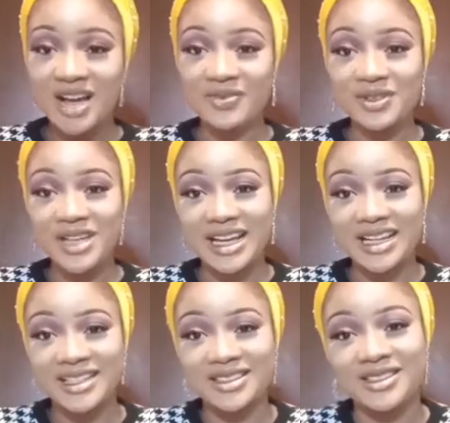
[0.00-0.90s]
I feel like I
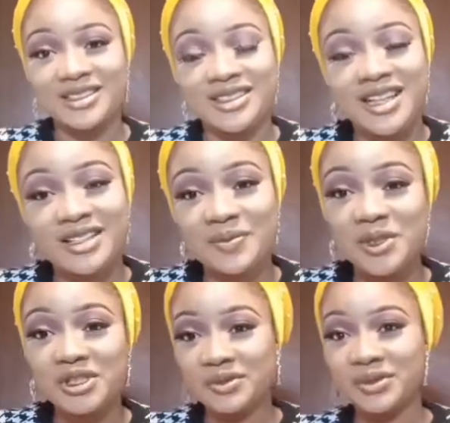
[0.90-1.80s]
can understand a
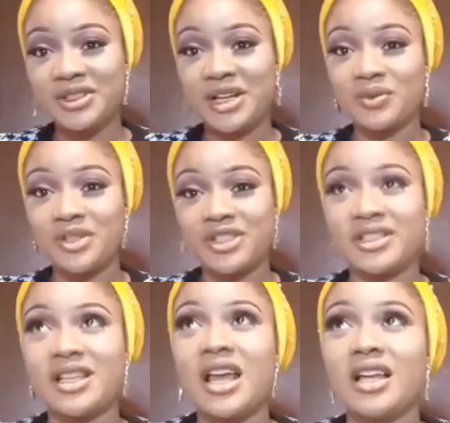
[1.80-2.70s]
million and one
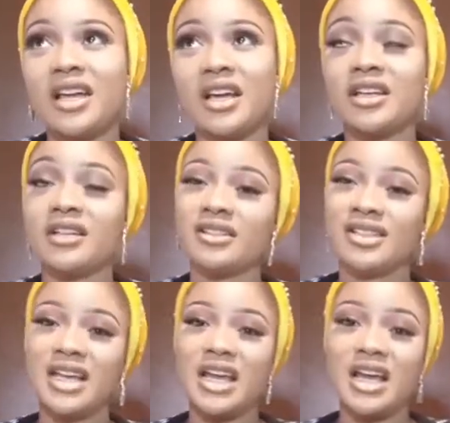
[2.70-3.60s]
languages. Like
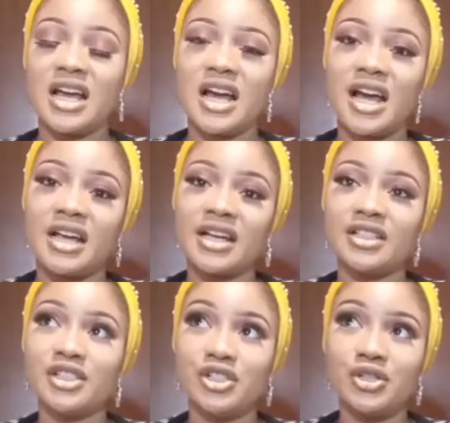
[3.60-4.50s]
I can
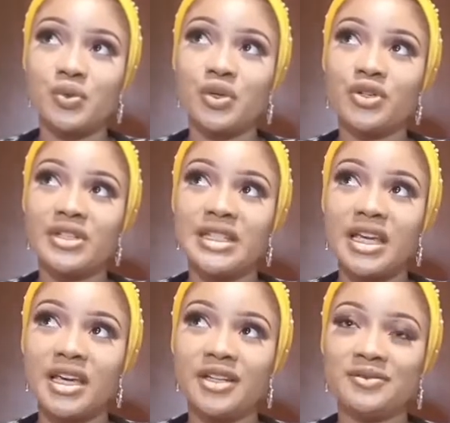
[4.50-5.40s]
deduce what you're
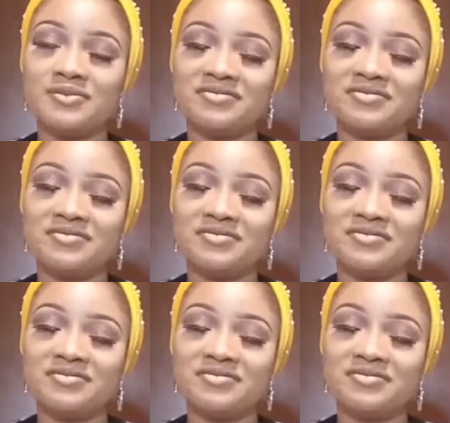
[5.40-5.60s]
saying.